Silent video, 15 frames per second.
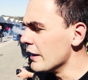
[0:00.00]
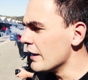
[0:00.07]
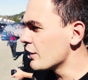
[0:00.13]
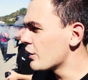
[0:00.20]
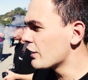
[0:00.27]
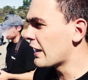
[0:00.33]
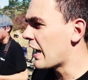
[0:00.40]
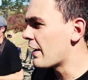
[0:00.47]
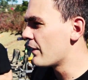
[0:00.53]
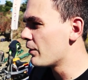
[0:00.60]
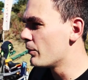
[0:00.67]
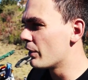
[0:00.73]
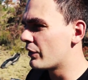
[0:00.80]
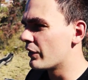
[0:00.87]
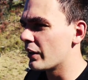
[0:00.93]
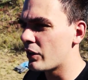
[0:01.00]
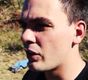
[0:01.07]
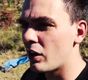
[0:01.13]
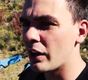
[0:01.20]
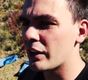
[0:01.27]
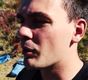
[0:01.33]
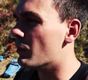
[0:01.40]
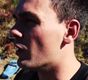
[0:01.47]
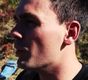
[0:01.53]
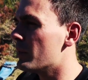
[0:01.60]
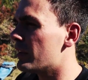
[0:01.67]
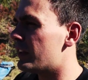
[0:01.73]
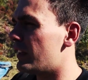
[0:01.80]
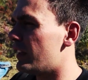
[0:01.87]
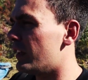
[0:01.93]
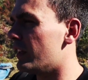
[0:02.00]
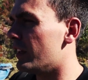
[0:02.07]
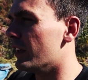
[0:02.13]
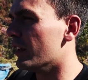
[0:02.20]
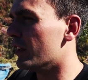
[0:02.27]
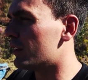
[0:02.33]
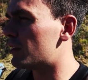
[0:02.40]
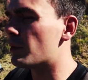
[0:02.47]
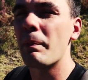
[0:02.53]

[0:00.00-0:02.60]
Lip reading: only issue they're having with the car at the moment is